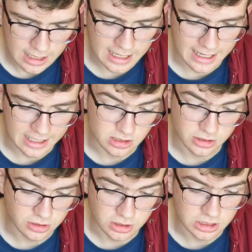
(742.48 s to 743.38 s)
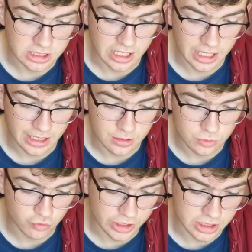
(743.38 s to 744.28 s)
and you can say
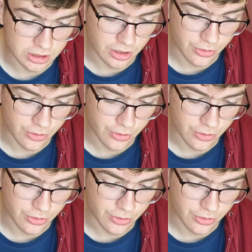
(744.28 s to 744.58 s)
Richard